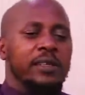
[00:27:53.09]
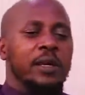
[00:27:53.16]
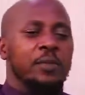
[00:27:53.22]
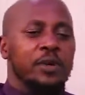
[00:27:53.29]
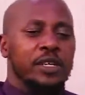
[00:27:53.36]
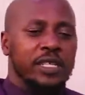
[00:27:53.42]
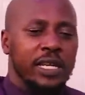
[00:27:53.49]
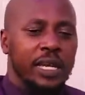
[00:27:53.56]

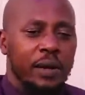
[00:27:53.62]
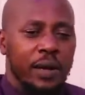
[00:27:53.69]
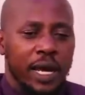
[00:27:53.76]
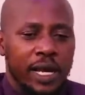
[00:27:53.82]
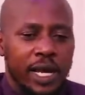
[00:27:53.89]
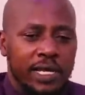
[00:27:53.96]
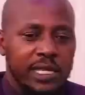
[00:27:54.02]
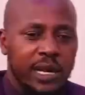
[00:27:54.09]
Somebody said,
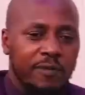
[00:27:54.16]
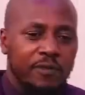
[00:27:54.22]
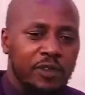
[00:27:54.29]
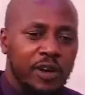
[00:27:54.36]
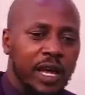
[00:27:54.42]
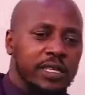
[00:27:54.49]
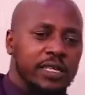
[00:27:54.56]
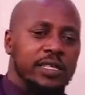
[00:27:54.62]
I can't
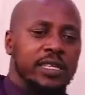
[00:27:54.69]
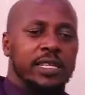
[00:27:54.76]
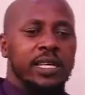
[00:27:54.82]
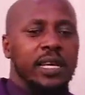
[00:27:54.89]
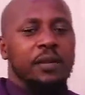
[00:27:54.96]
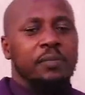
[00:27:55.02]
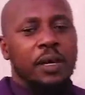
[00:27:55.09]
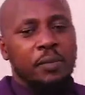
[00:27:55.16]
come for lunch. I
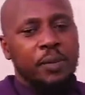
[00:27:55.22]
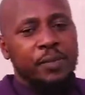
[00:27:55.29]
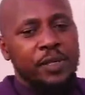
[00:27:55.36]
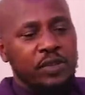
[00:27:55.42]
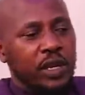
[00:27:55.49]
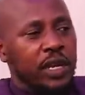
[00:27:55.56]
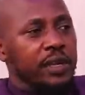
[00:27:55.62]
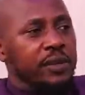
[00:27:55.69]
just had my
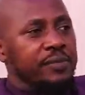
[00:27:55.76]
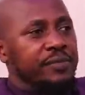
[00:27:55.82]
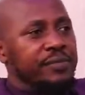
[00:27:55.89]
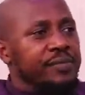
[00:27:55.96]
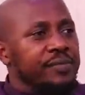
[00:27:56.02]
baby today.